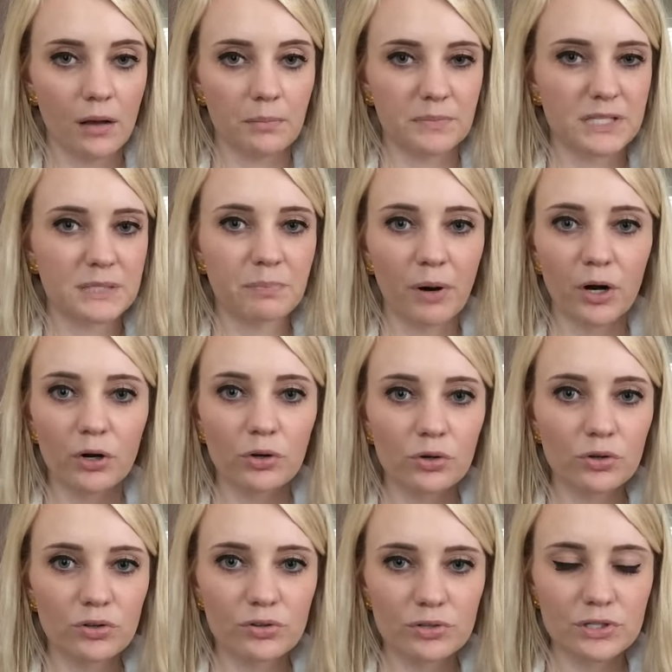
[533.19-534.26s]

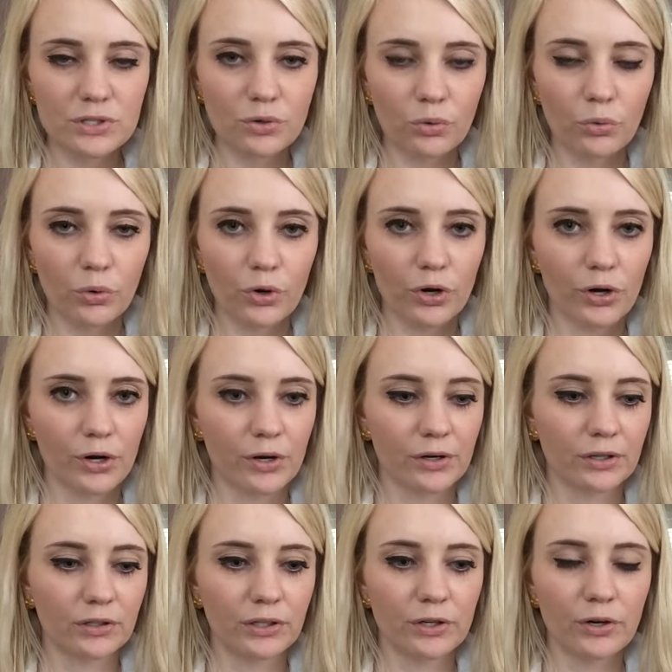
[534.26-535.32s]
sparkles or
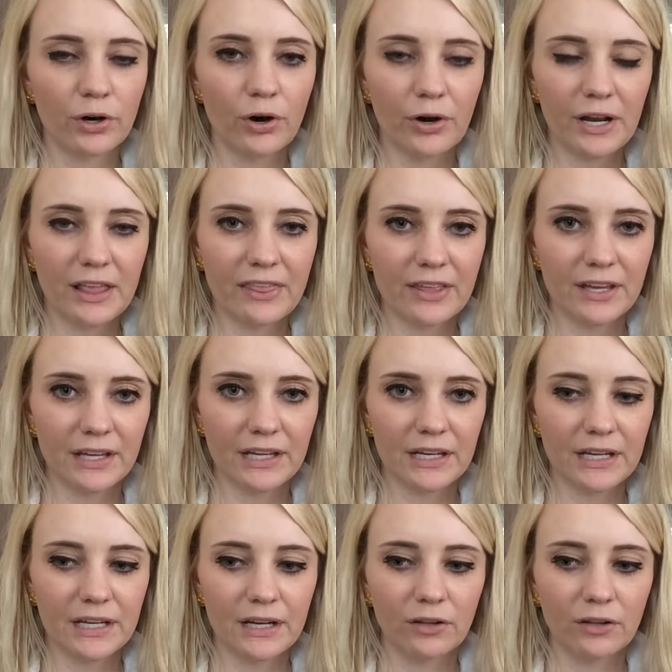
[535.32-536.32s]
glitter or anything in it.